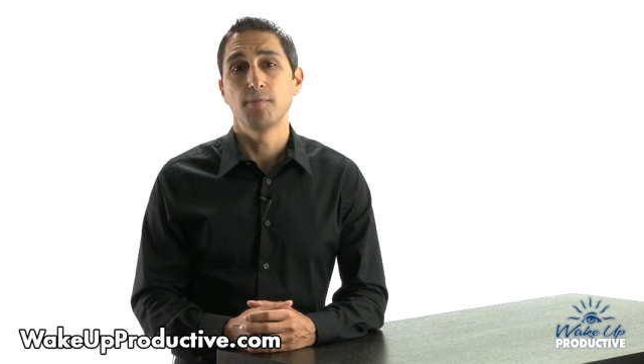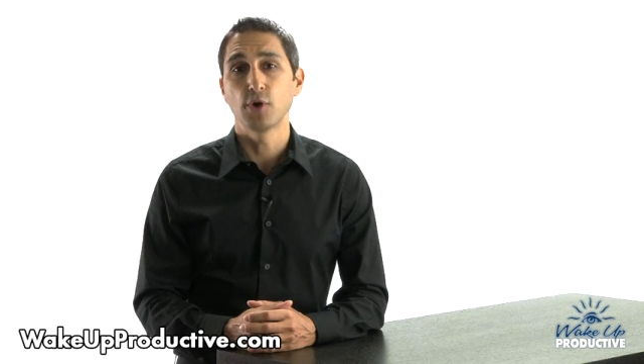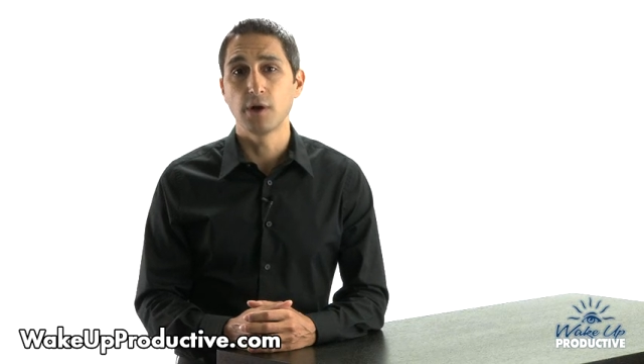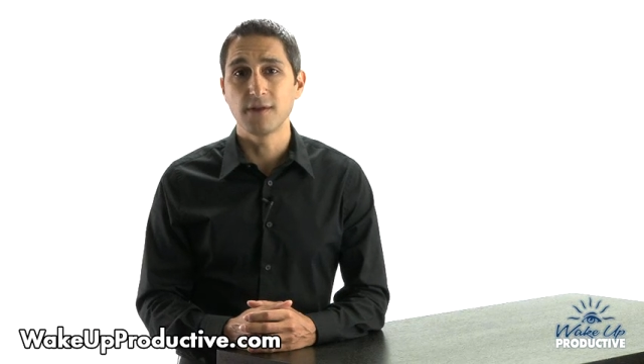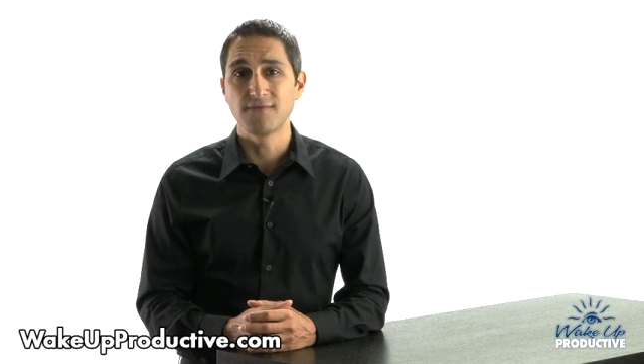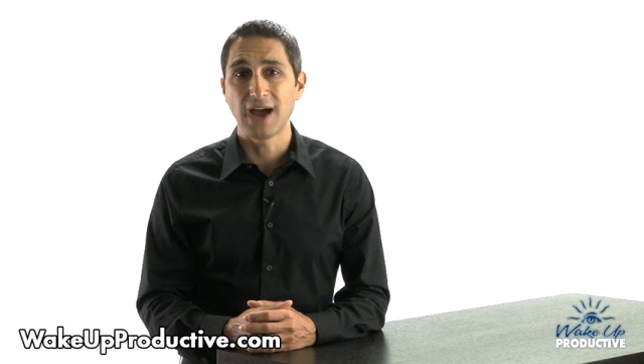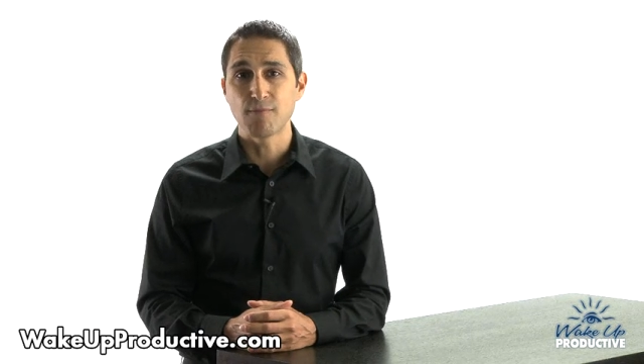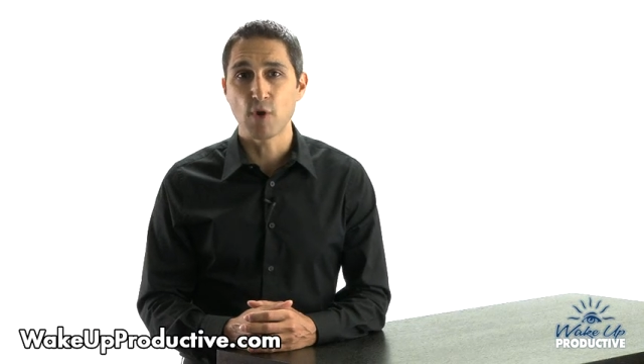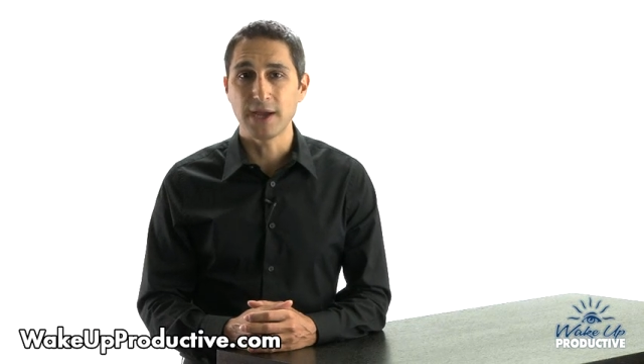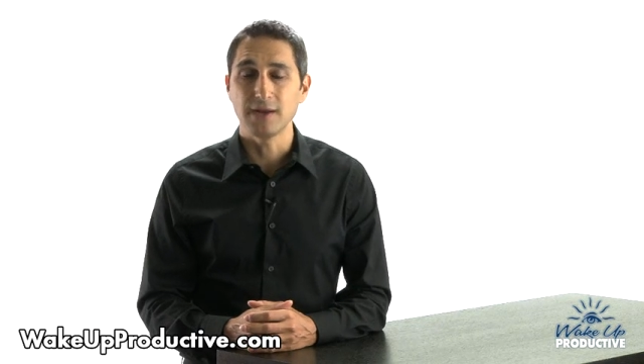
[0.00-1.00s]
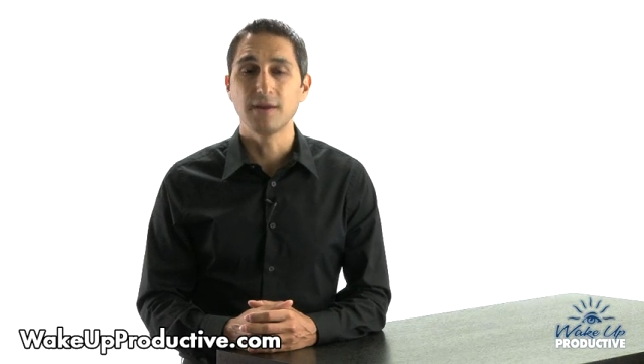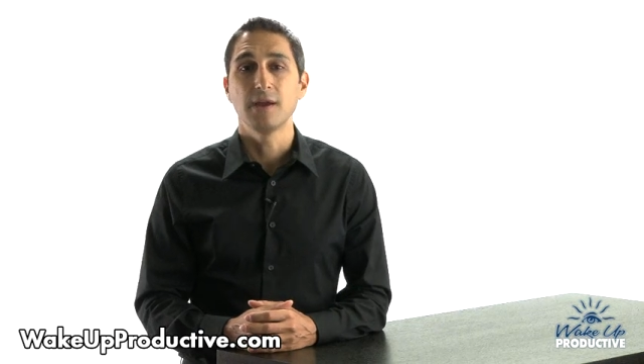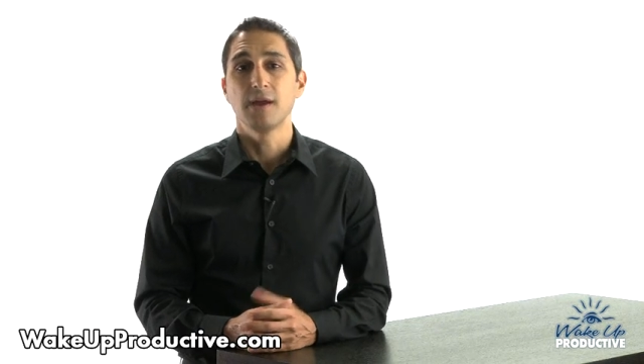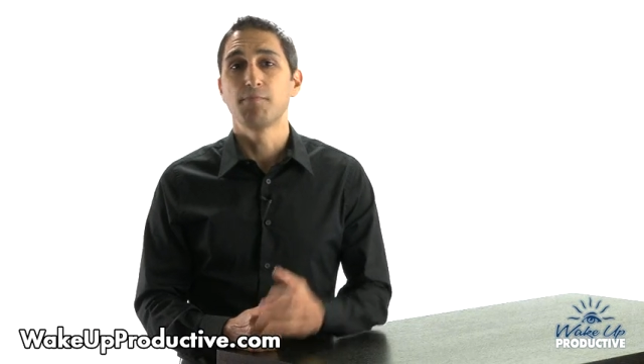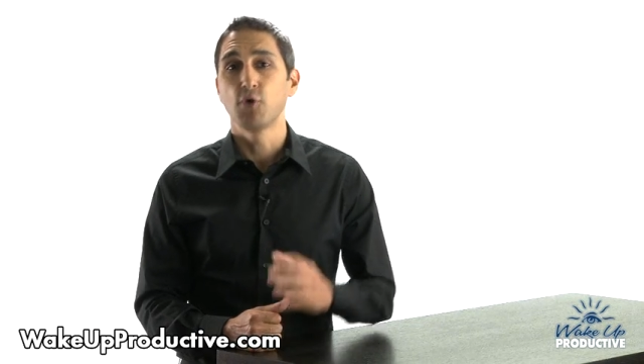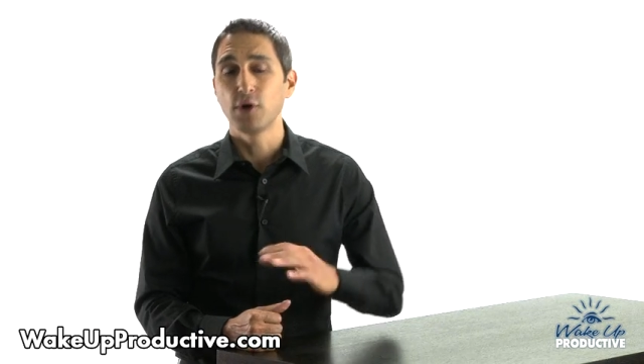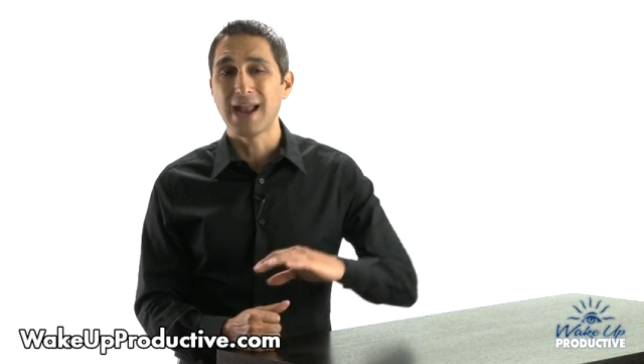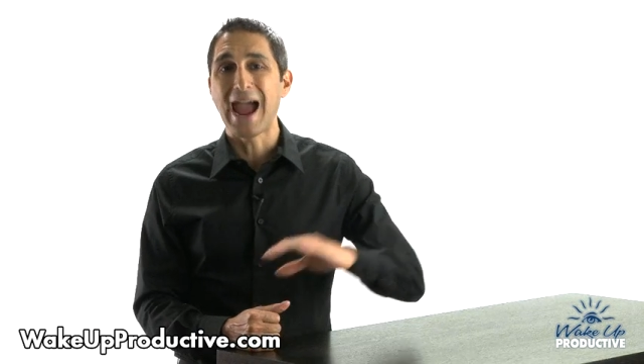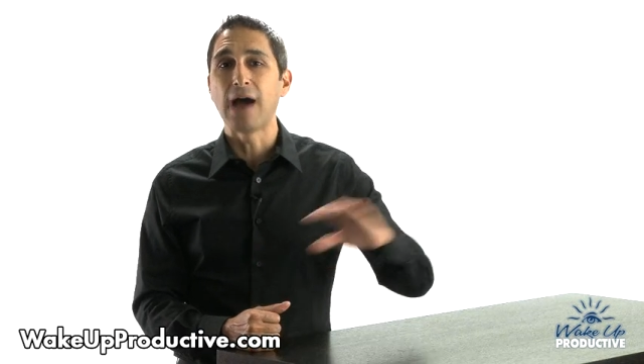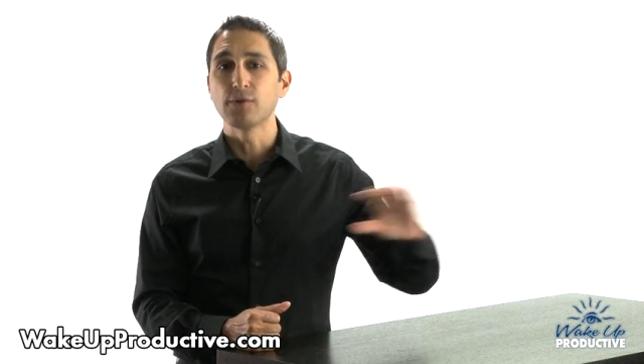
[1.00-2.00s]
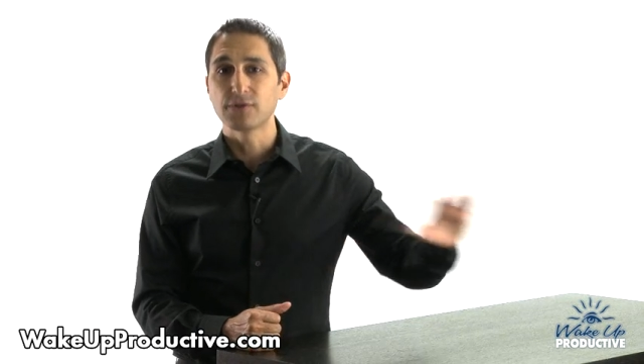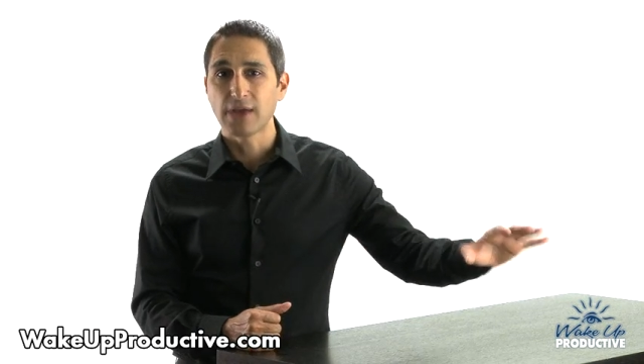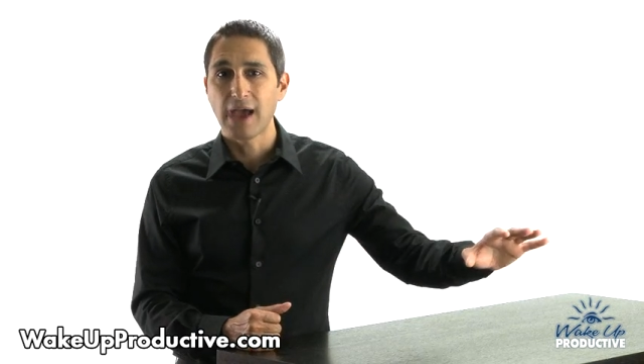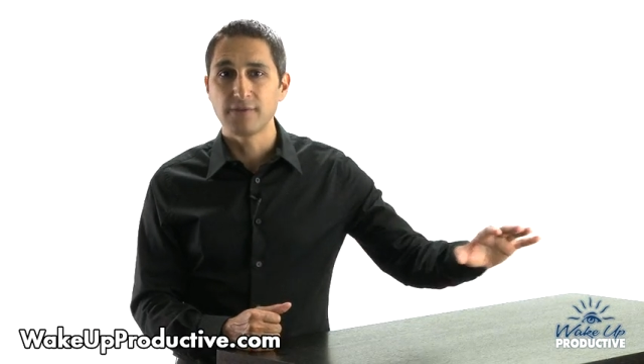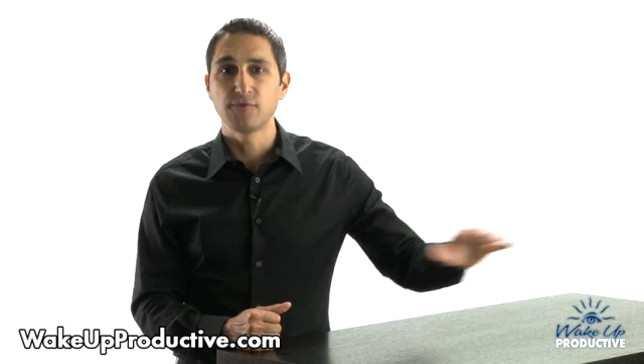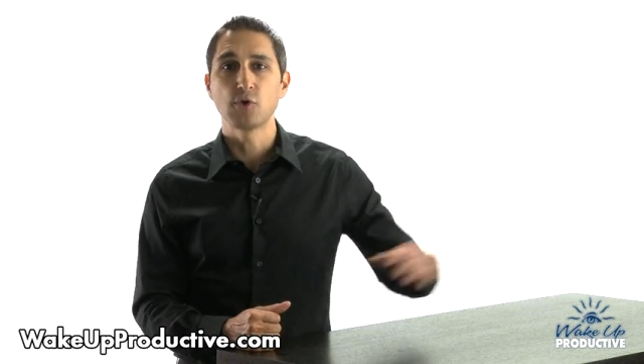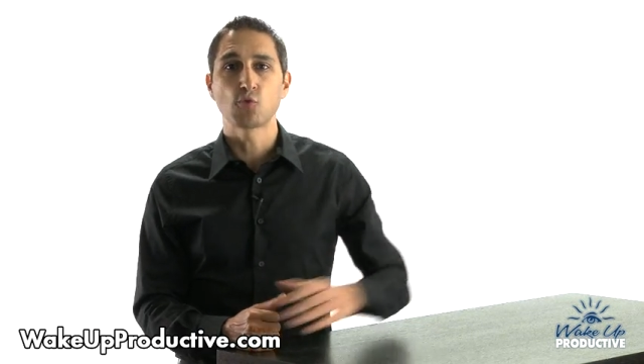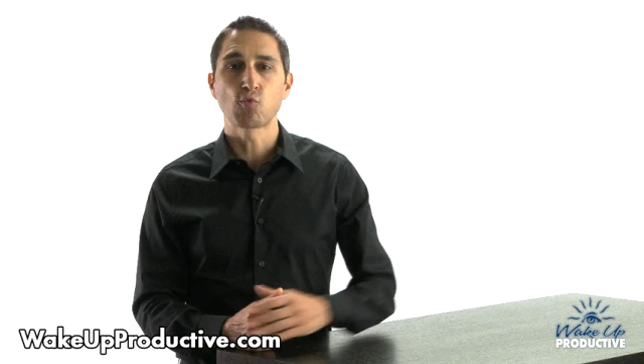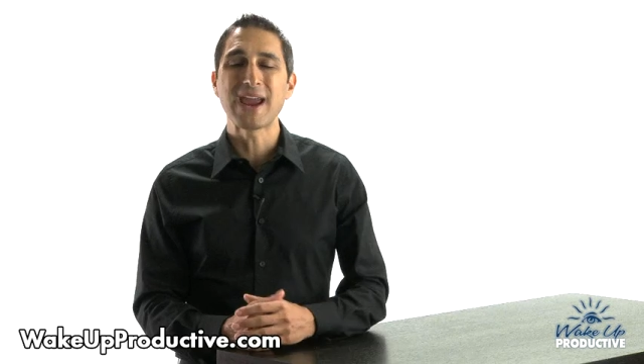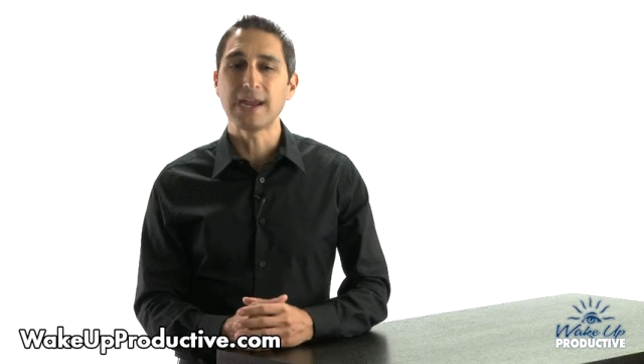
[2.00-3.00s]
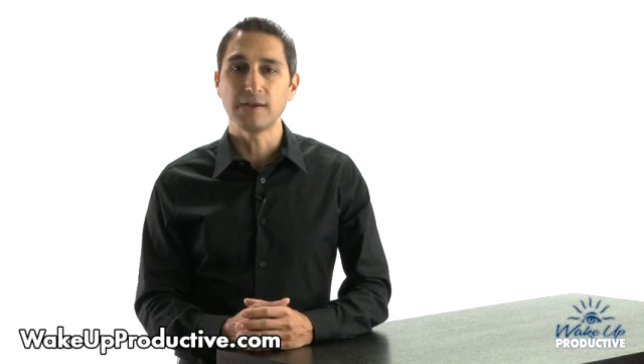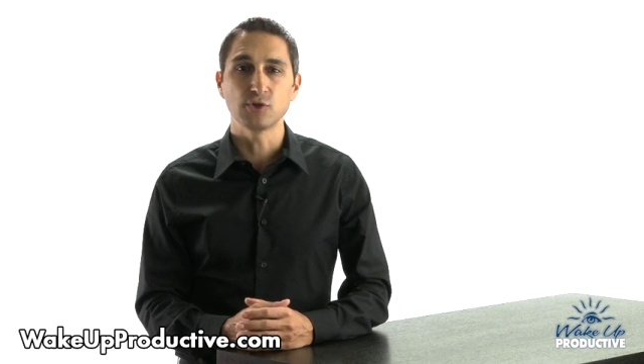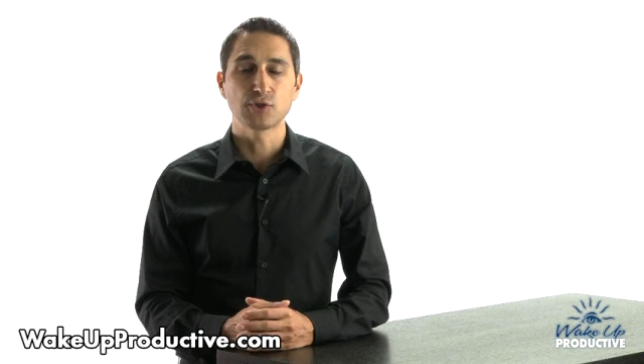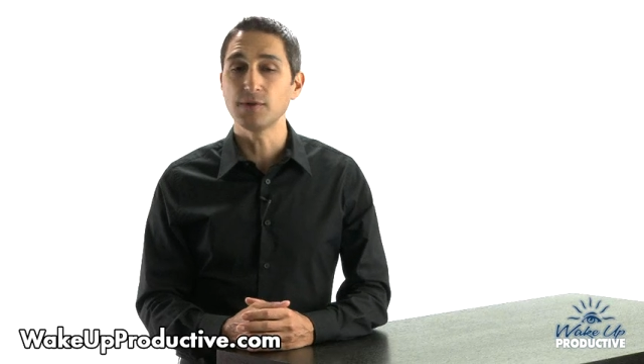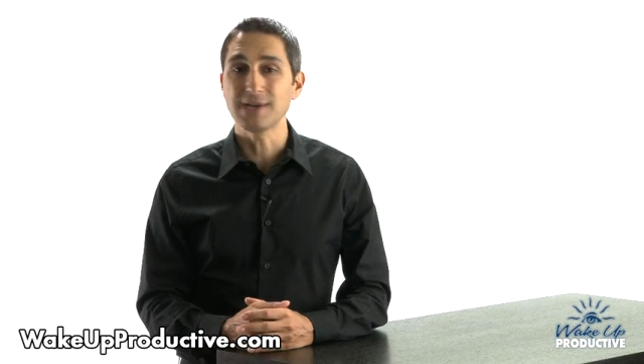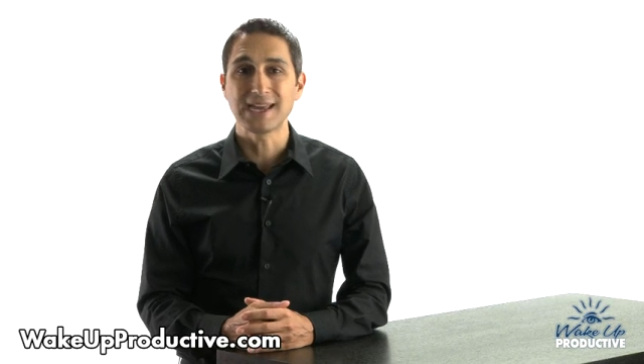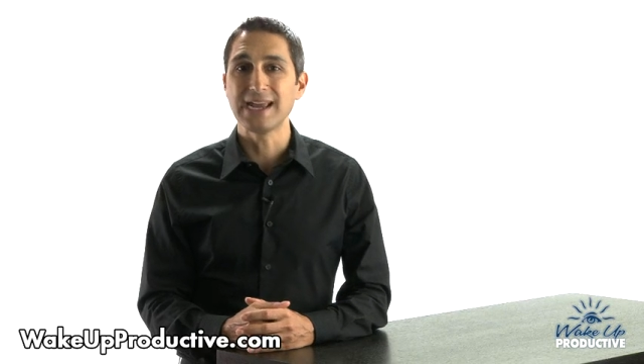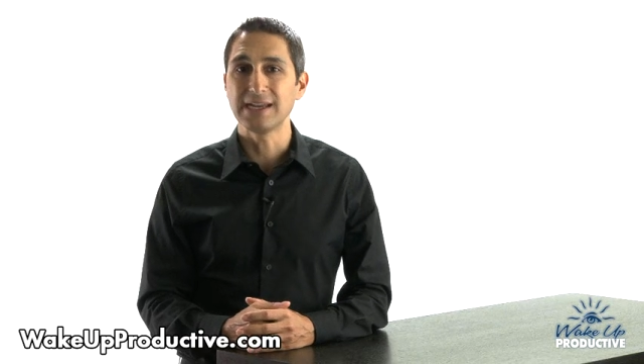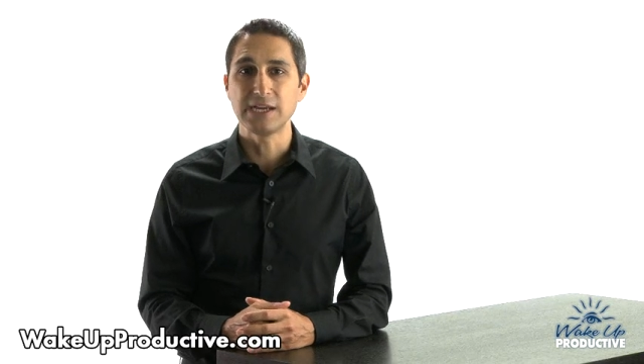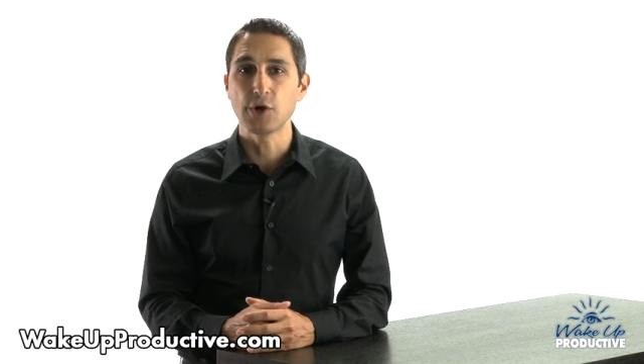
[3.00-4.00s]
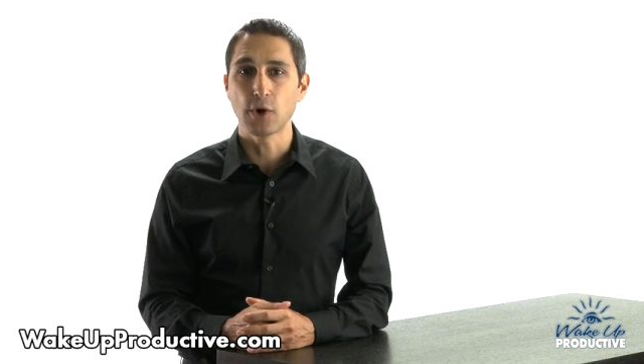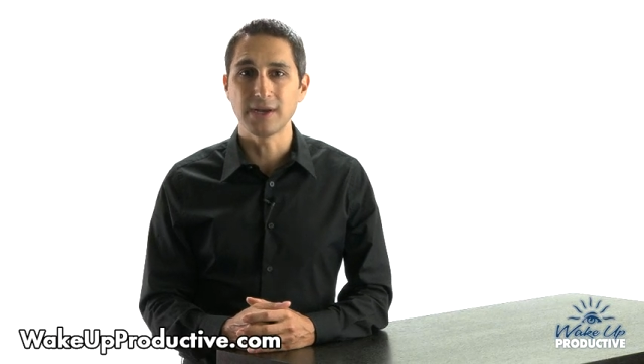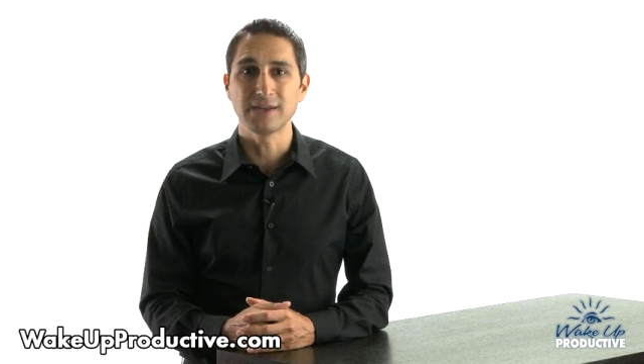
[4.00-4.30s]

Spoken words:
put it on vibrate, put it outside of your range so you can't hear it.